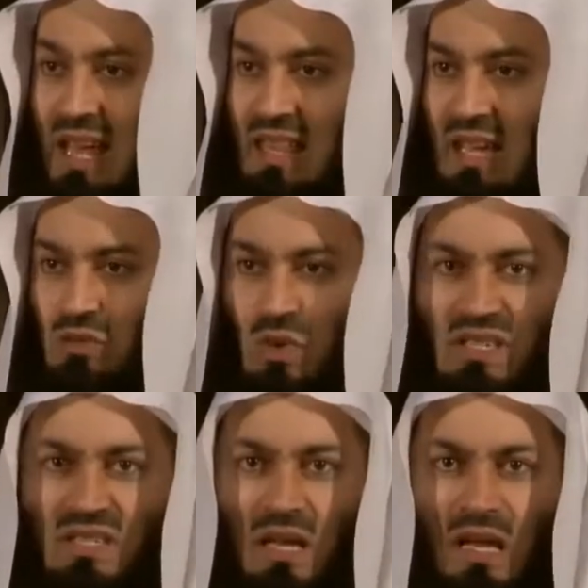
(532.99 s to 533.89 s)
that
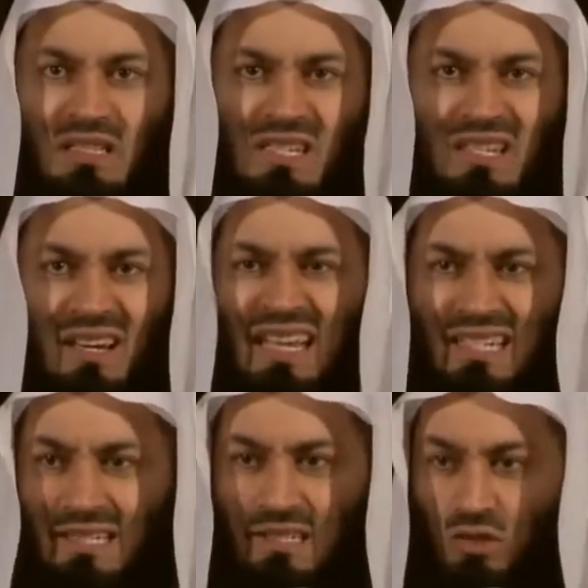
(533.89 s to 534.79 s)
was a
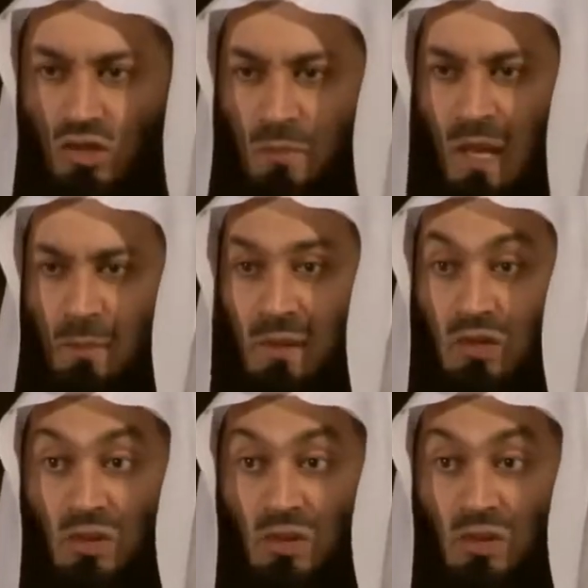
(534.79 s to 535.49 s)
disgrace to the people.